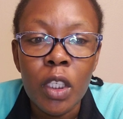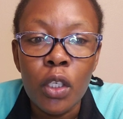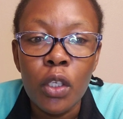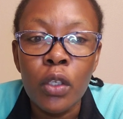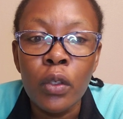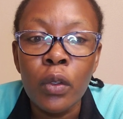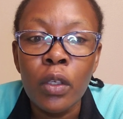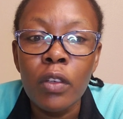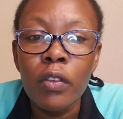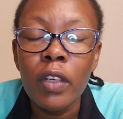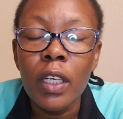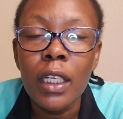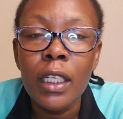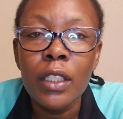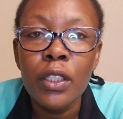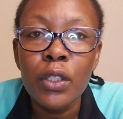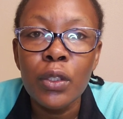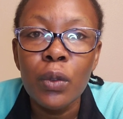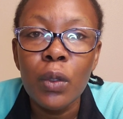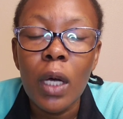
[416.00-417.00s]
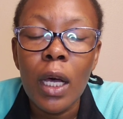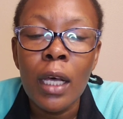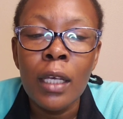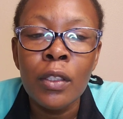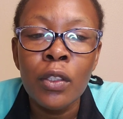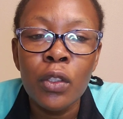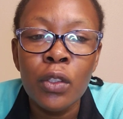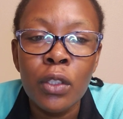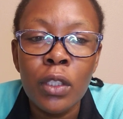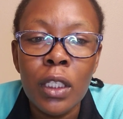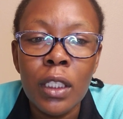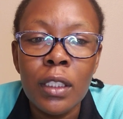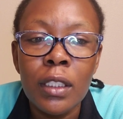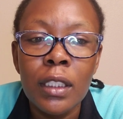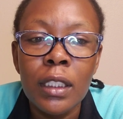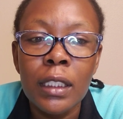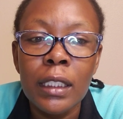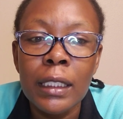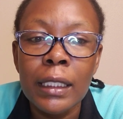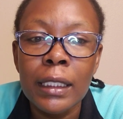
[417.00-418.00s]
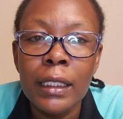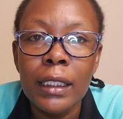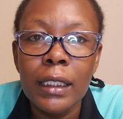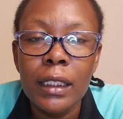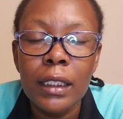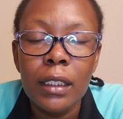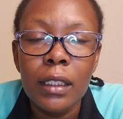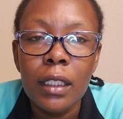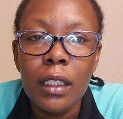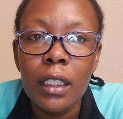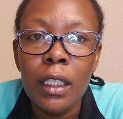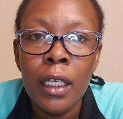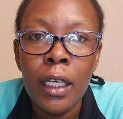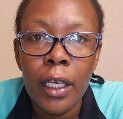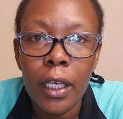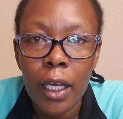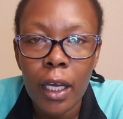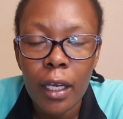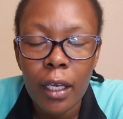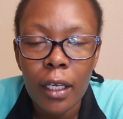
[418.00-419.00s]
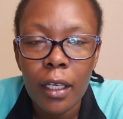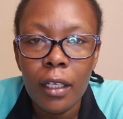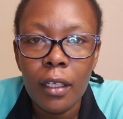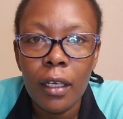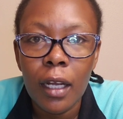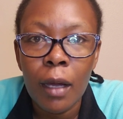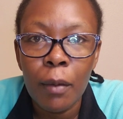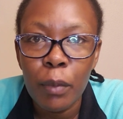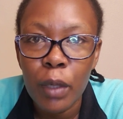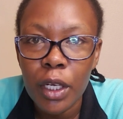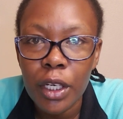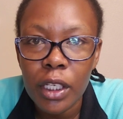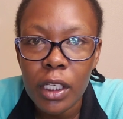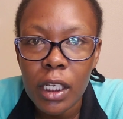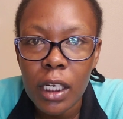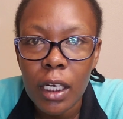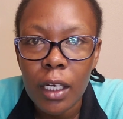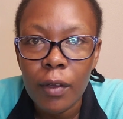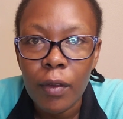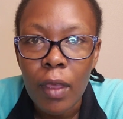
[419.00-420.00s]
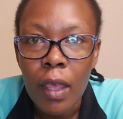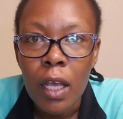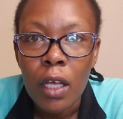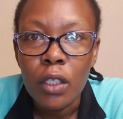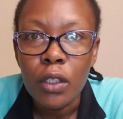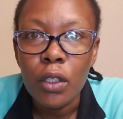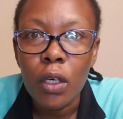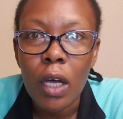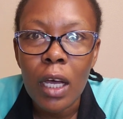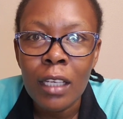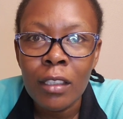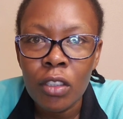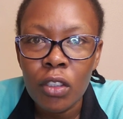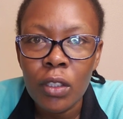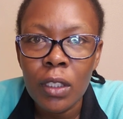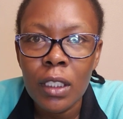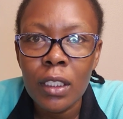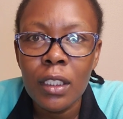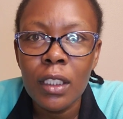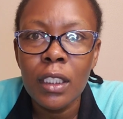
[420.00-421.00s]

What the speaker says: equivalent to associate degree here in America. So associate